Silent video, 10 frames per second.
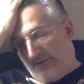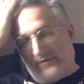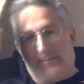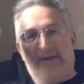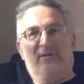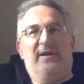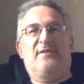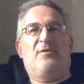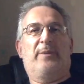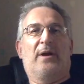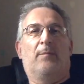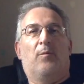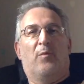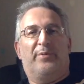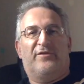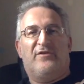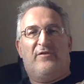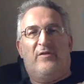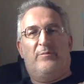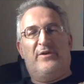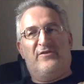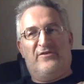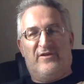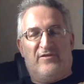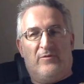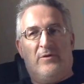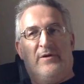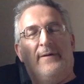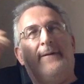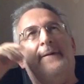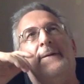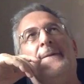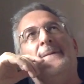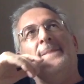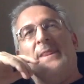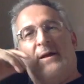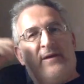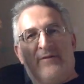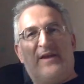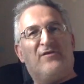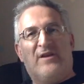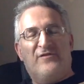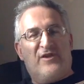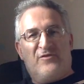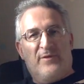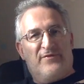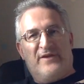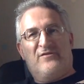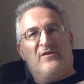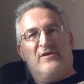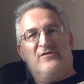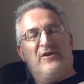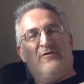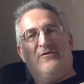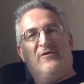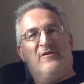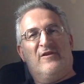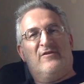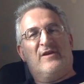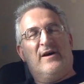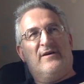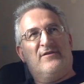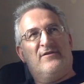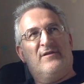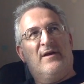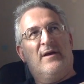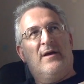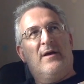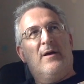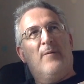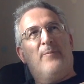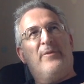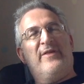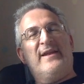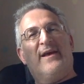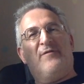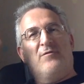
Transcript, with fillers: fundamentally to become more British than the British, as it were. Now, these are legitimate things to consider and to discuss but they never